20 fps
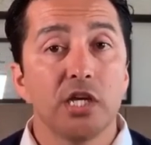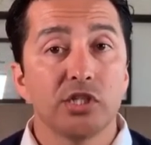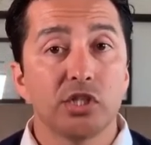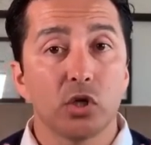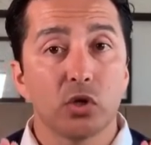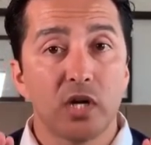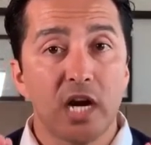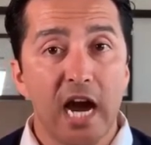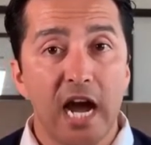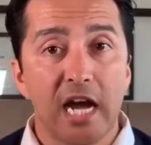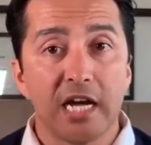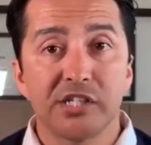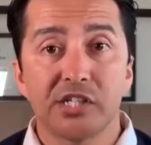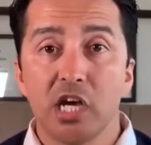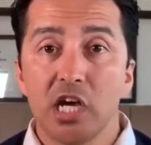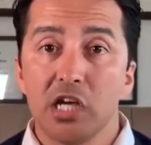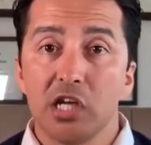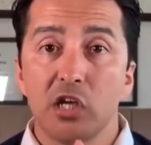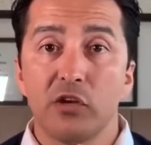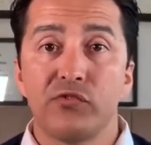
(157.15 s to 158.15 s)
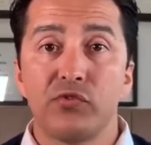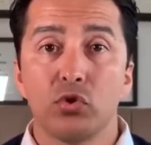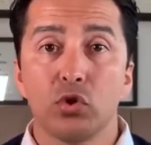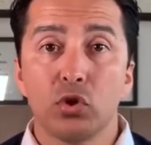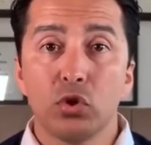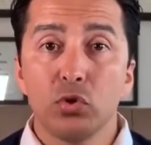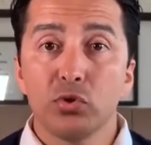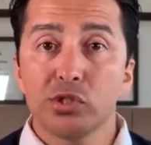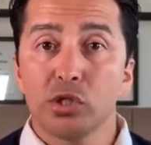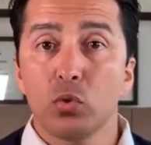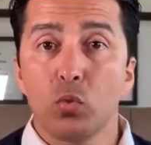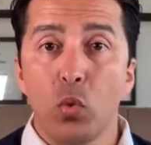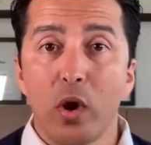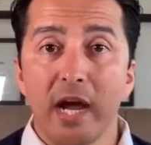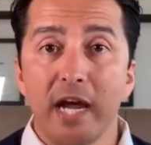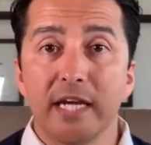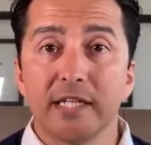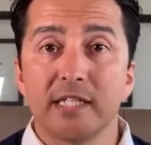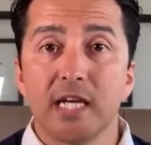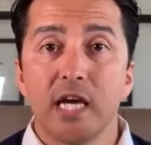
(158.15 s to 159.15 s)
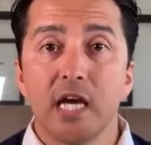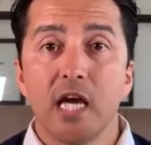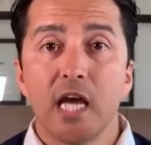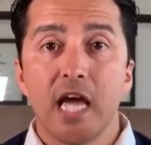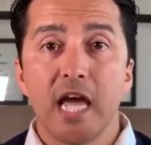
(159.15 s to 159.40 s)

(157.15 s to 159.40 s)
So guys, if you're losing weight